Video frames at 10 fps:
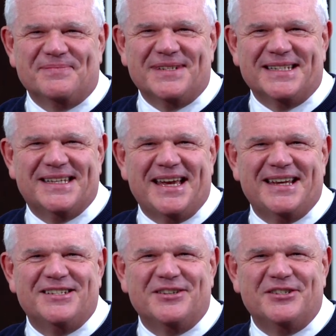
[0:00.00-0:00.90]
Please get
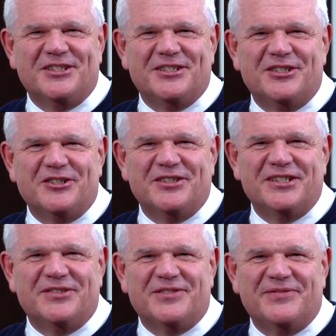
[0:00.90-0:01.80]
in touch and join
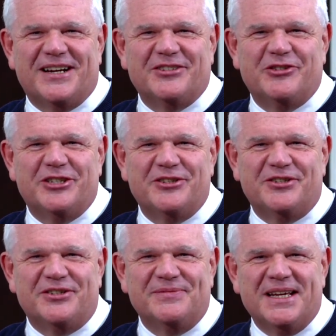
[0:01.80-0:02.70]
us for a factory
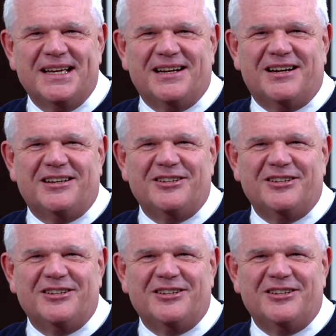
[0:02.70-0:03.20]
tour. Our